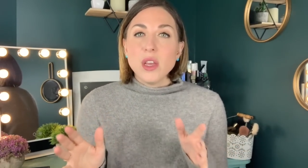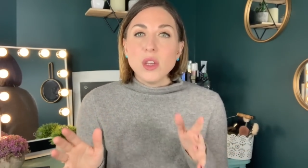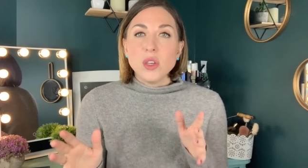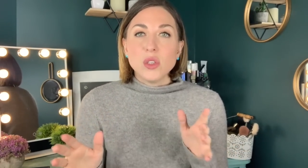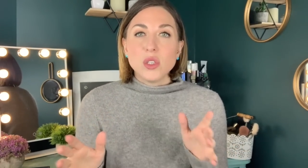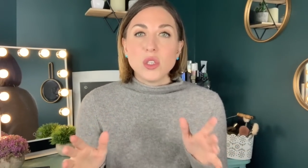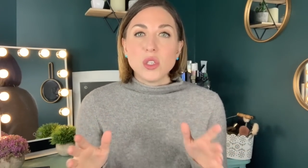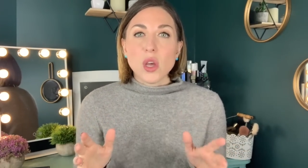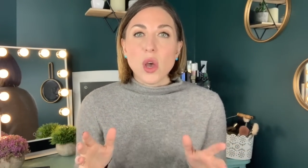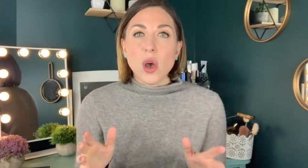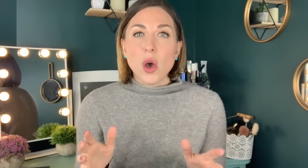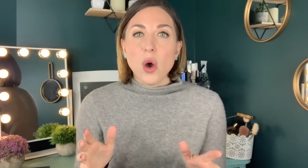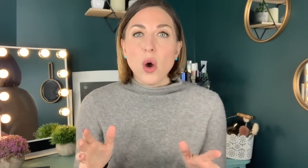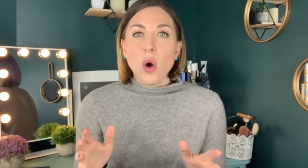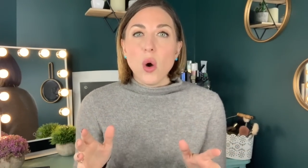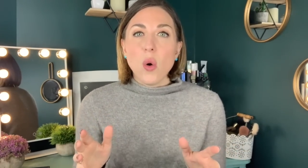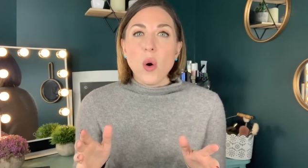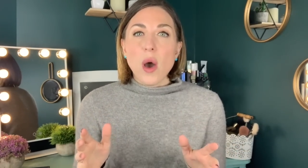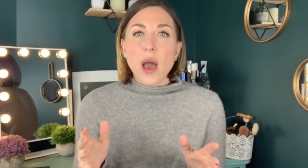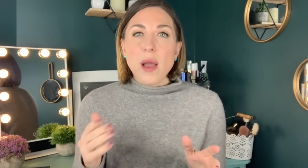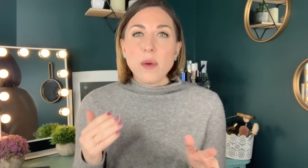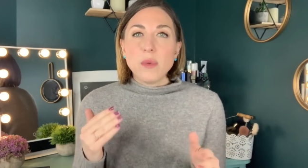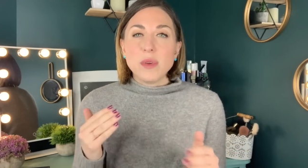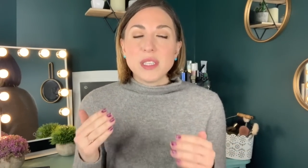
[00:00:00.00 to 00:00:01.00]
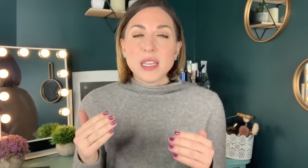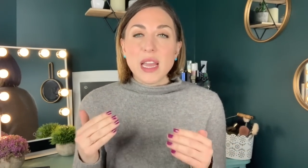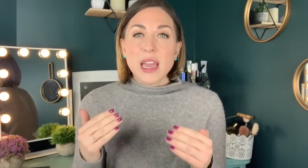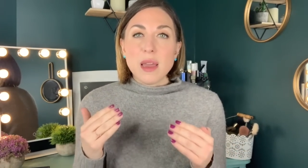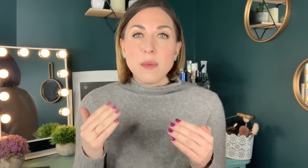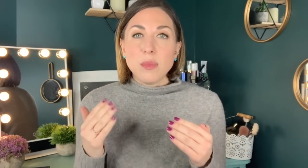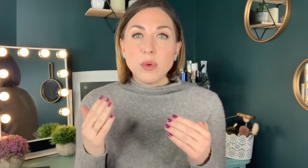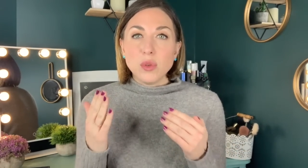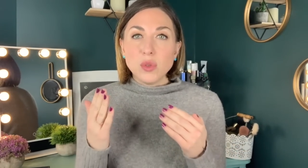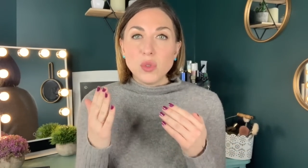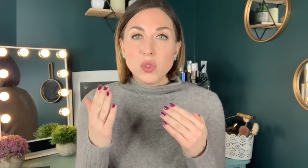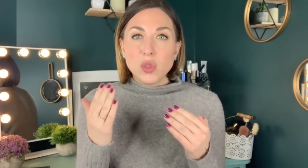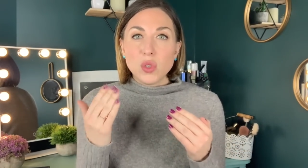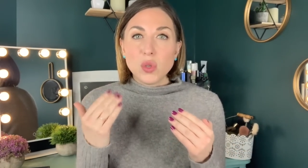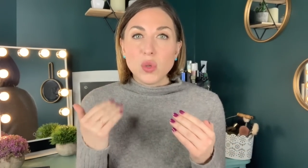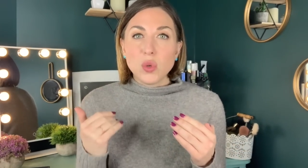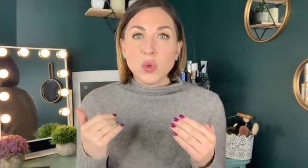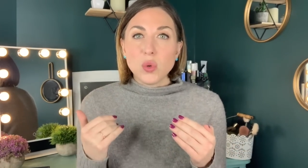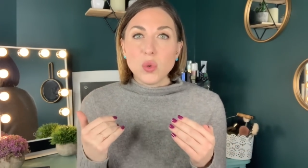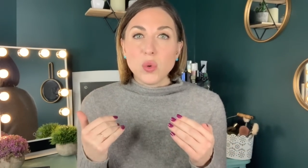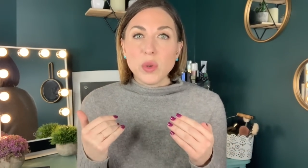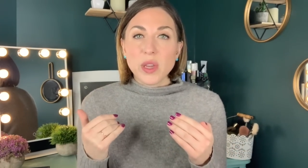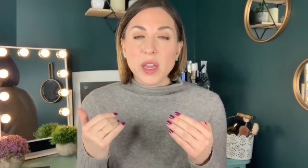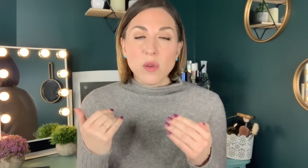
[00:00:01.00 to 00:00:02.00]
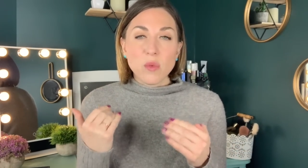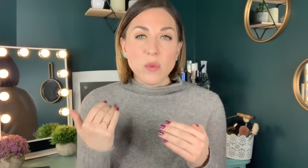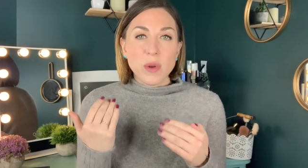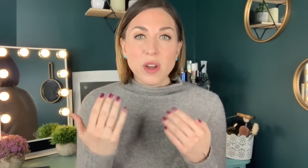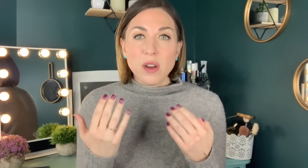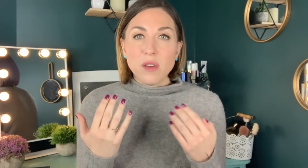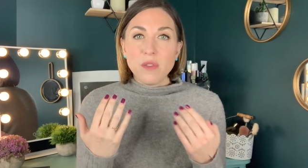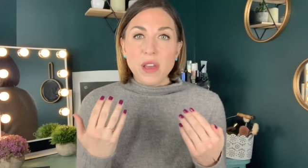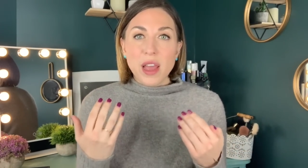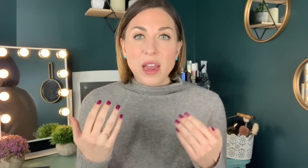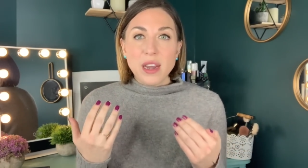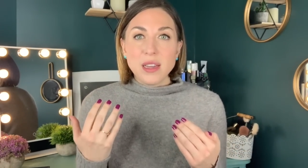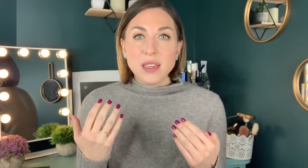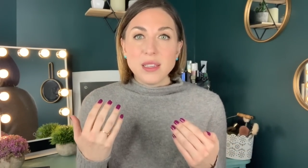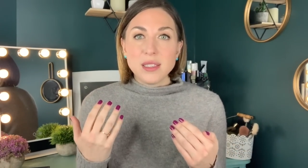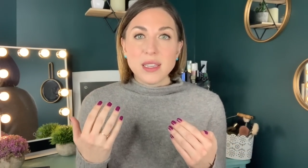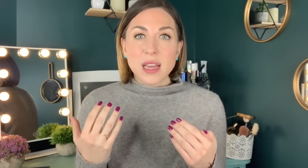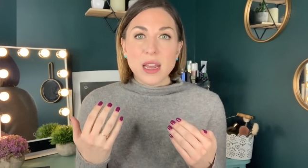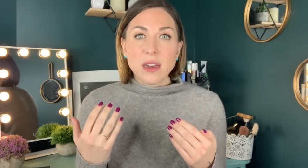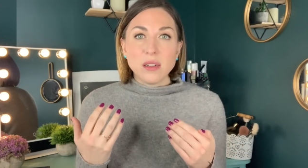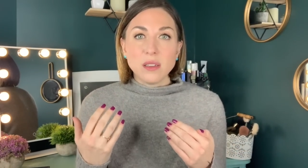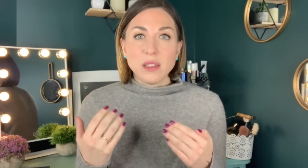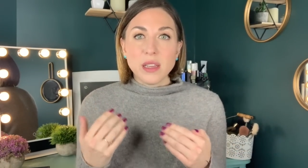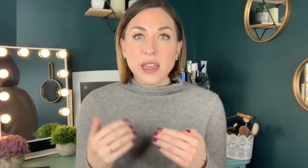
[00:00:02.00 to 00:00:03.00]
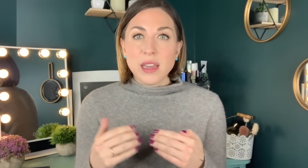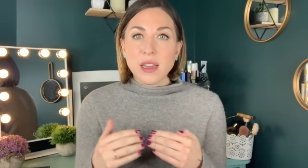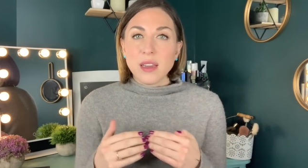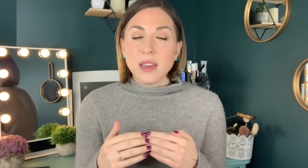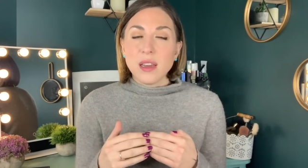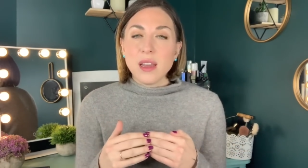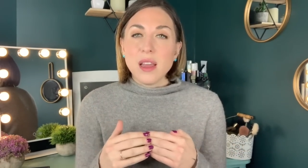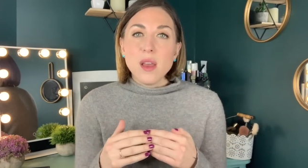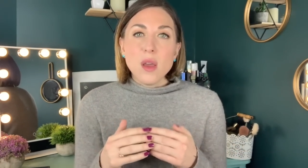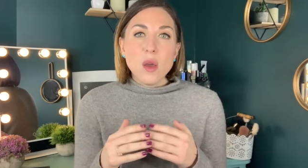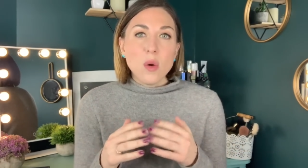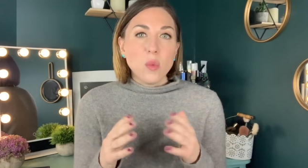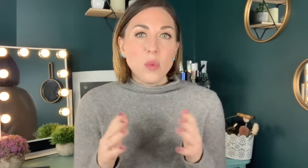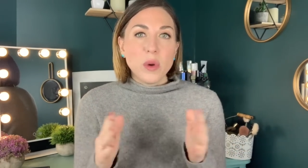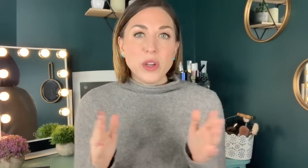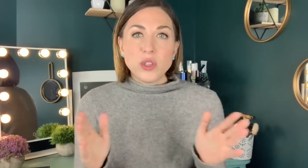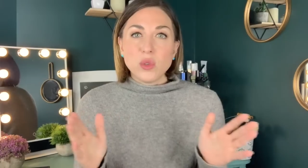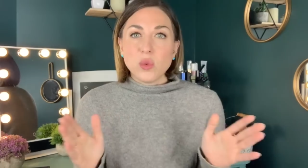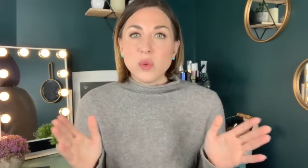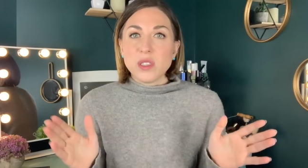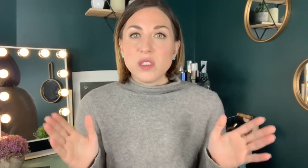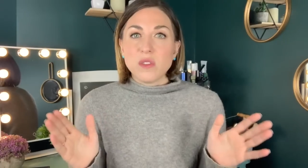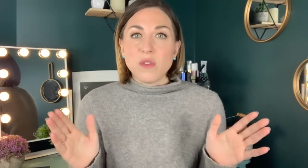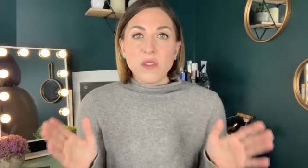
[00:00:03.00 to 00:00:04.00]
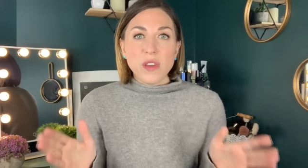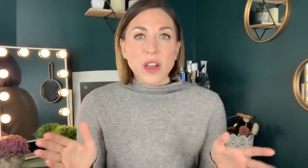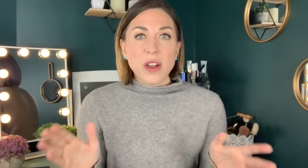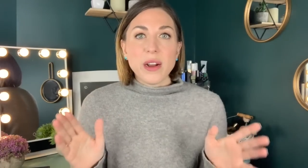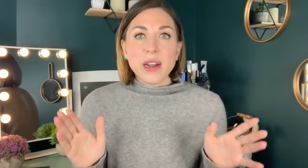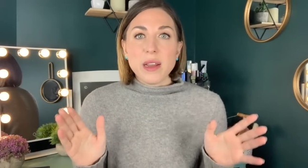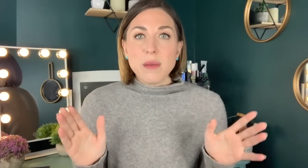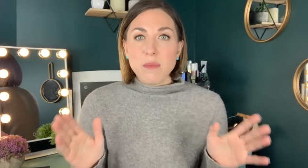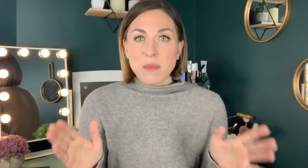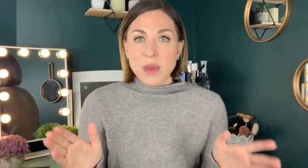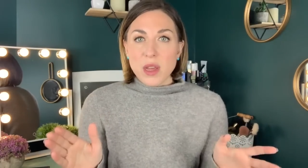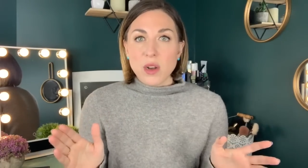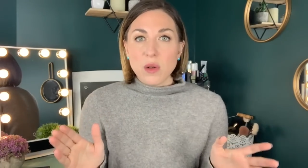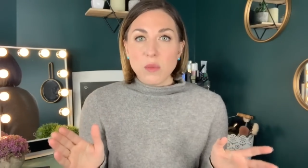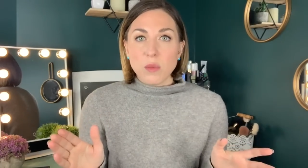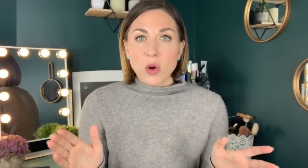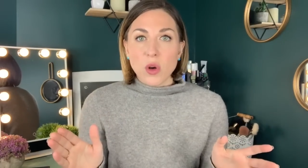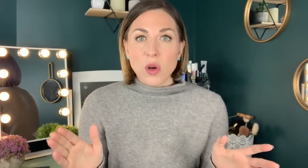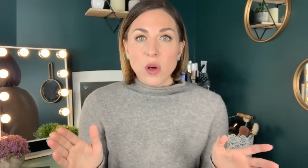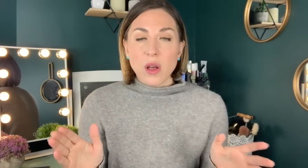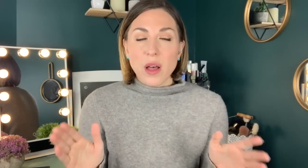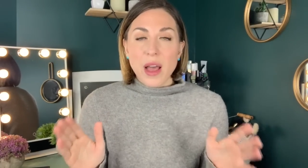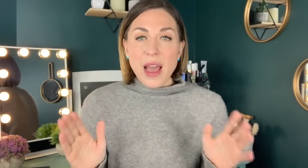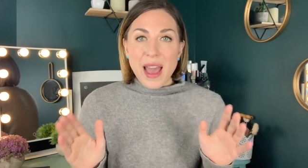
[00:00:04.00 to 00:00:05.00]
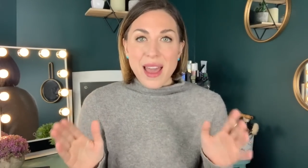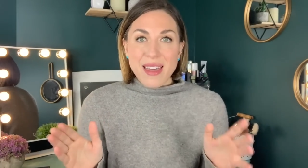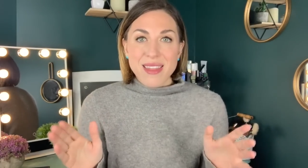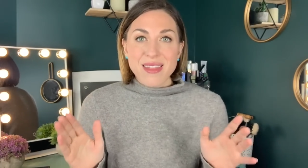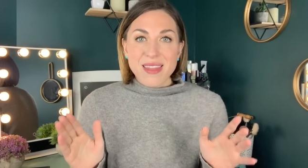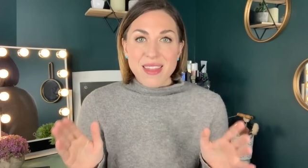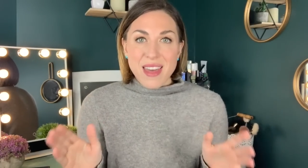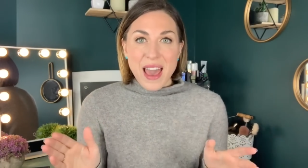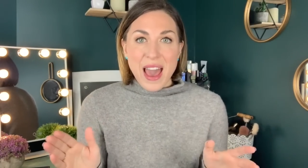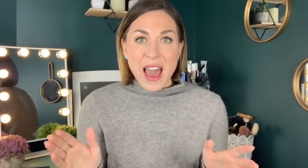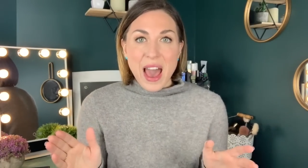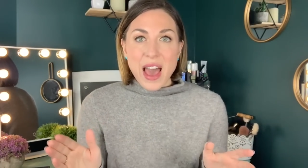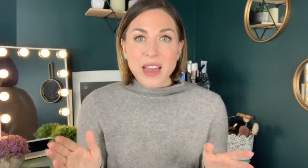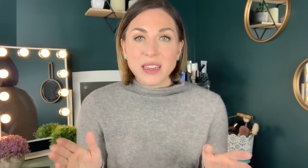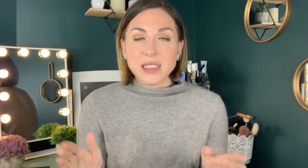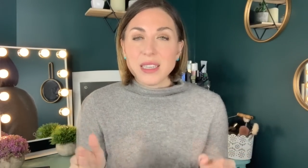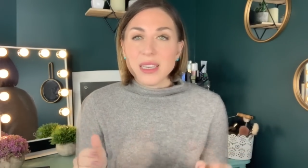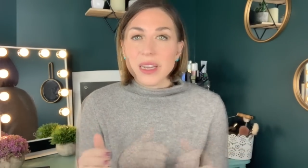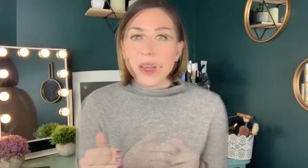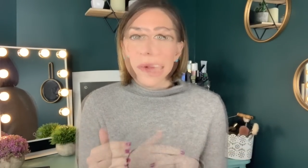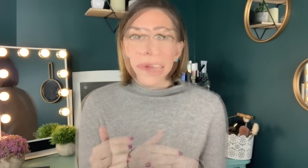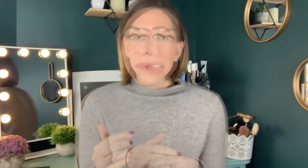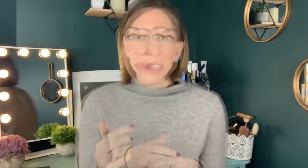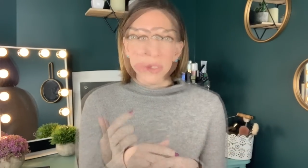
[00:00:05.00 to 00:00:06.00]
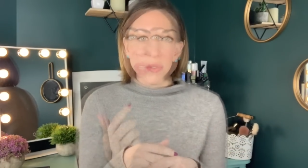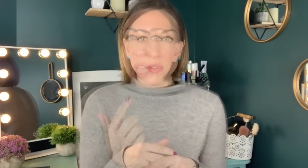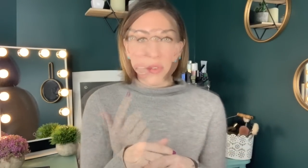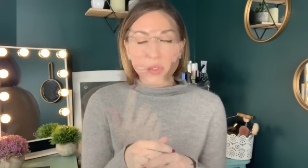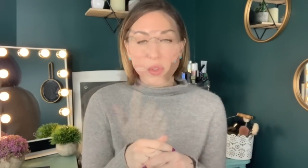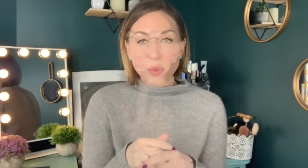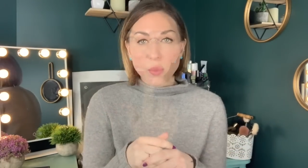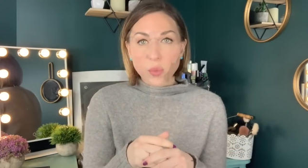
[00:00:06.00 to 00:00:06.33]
so I was able to get rid of any settling, which was very minimal at that. As for the